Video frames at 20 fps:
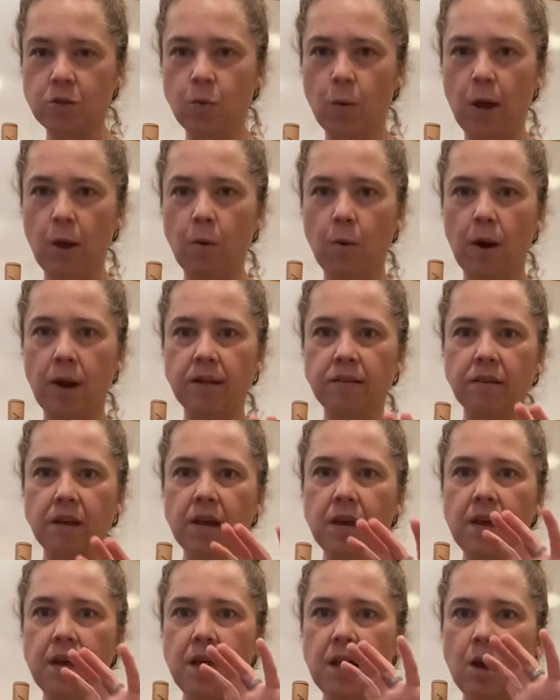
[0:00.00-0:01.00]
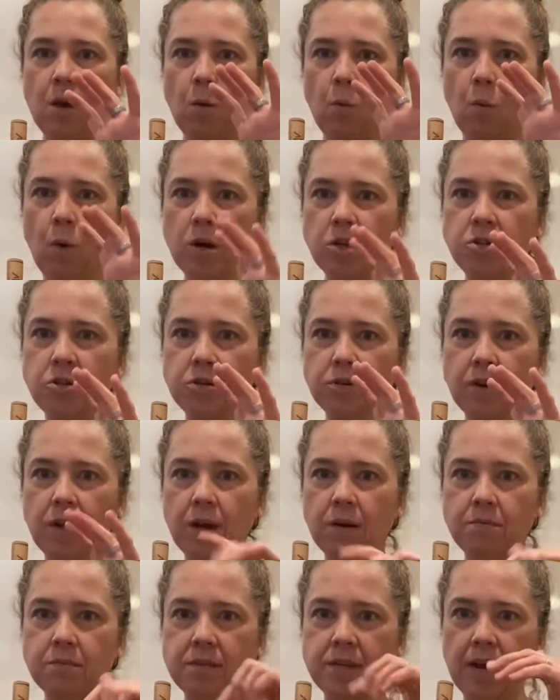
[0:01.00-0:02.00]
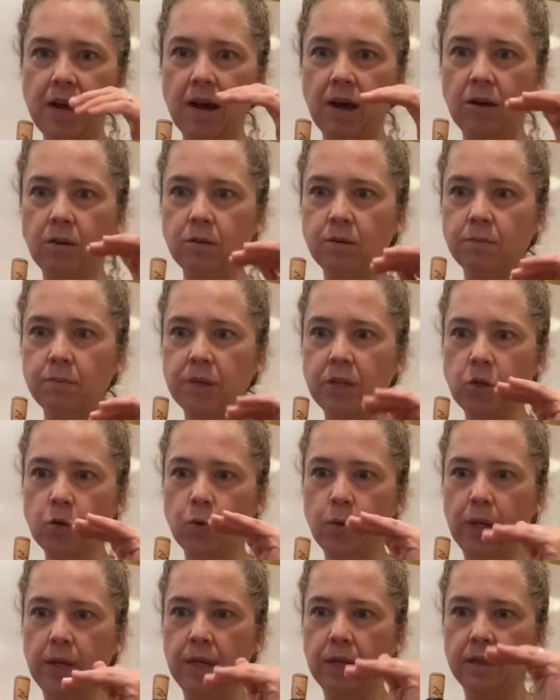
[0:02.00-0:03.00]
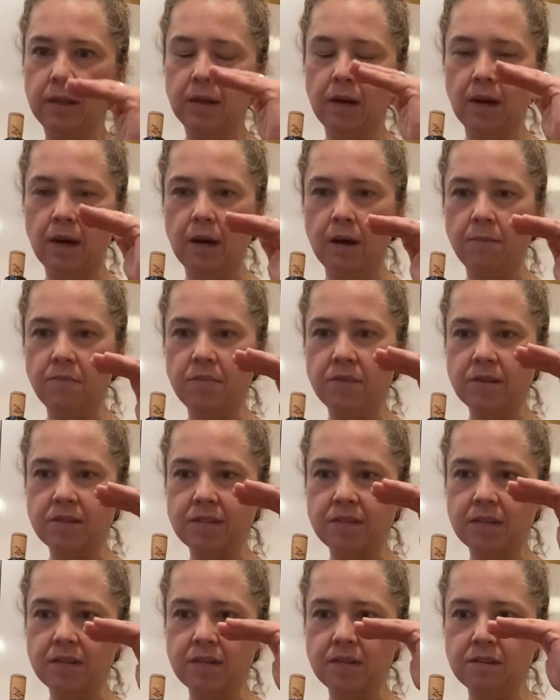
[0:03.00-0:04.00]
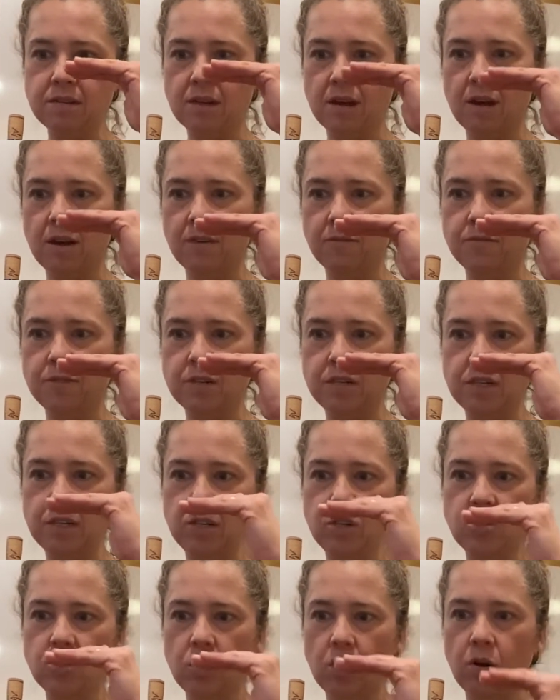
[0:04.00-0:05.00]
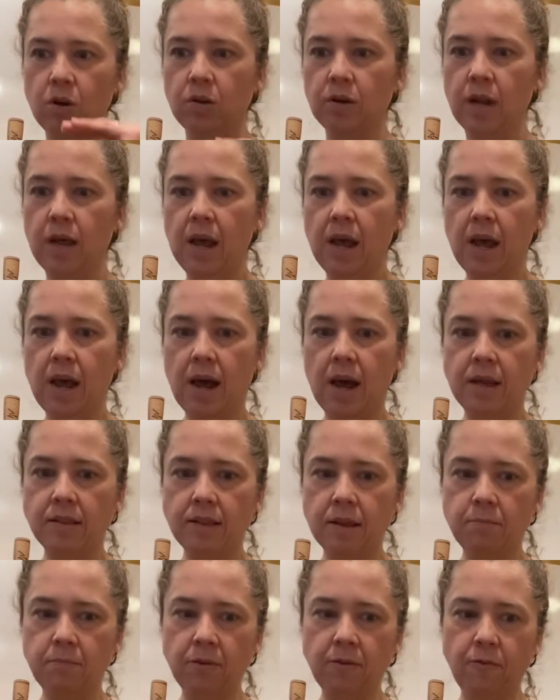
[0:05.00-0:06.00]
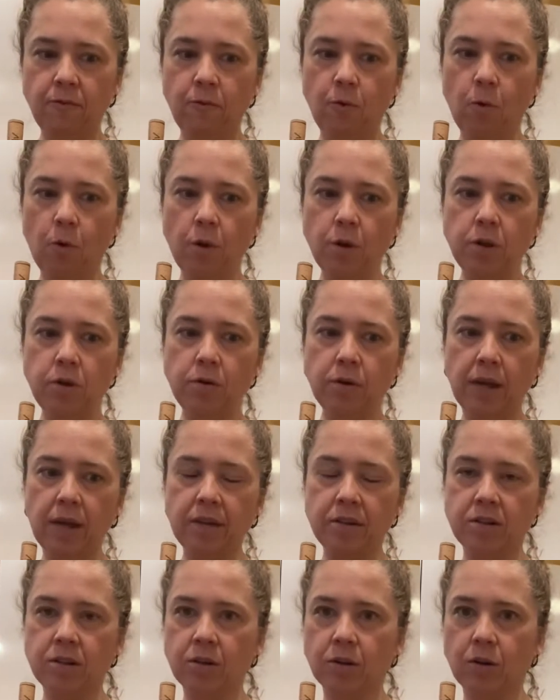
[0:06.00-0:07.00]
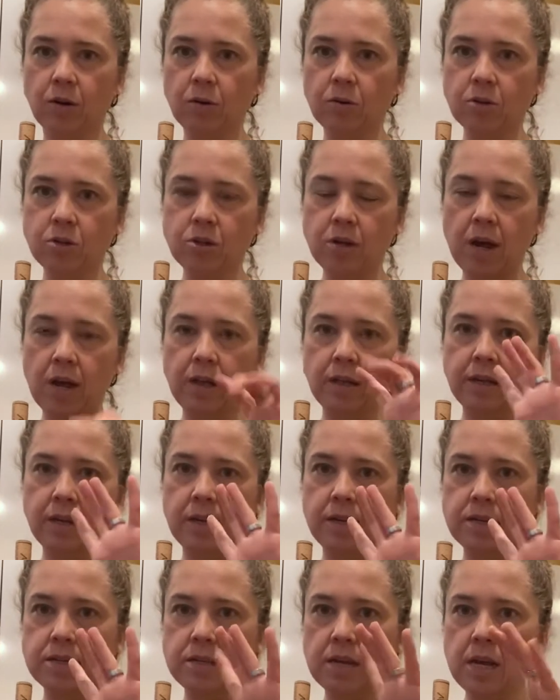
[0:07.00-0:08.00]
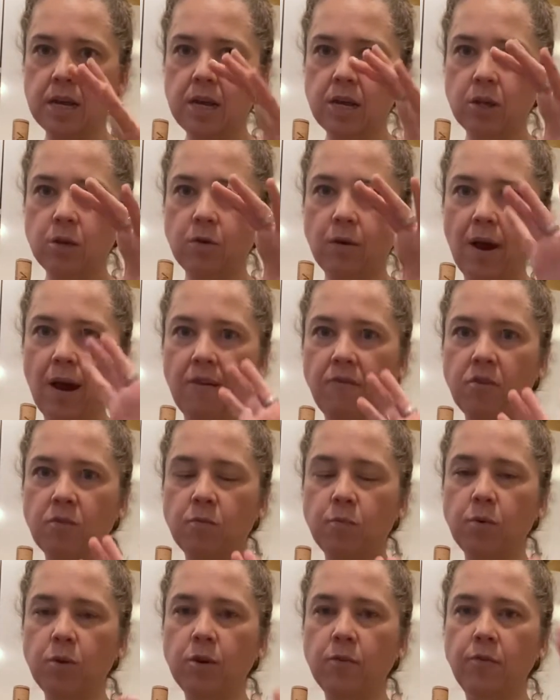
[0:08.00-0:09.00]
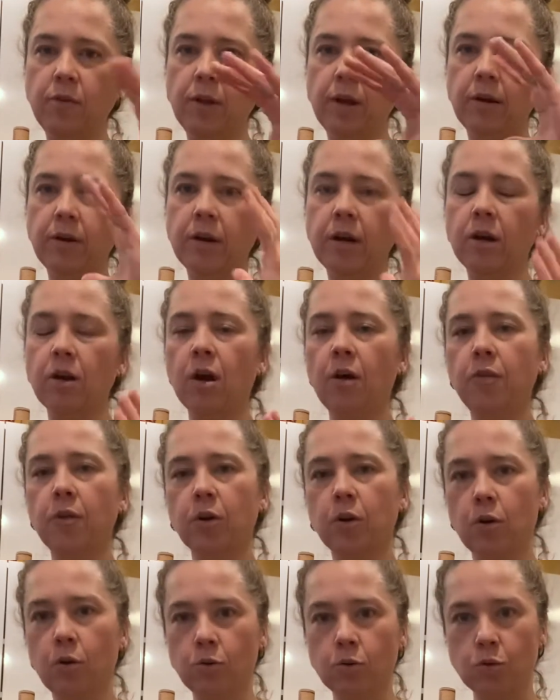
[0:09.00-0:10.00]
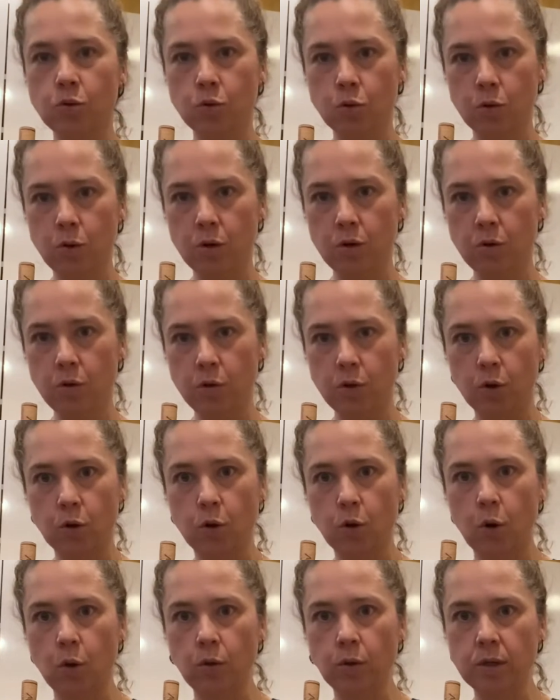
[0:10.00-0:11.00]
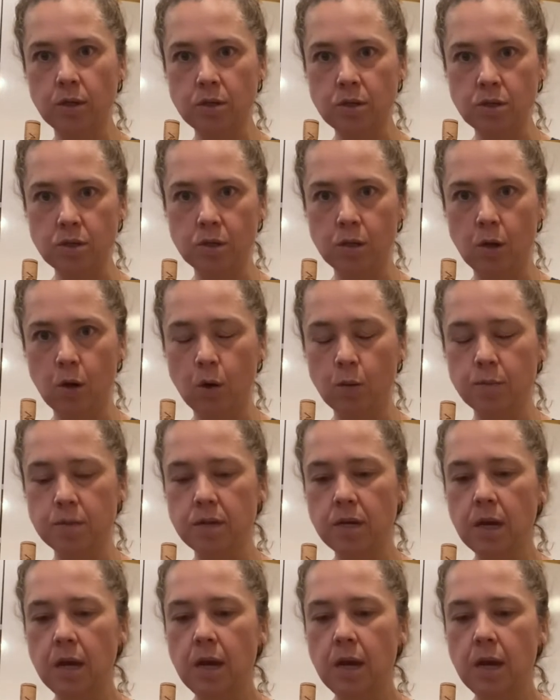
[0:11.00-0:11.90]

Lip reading: white wines. Once you come down between the cities of Dijon, and then before you get to the Côte Chalonnaise, you have this beautiful area called the Côte d'Or, or the Golden Slopes.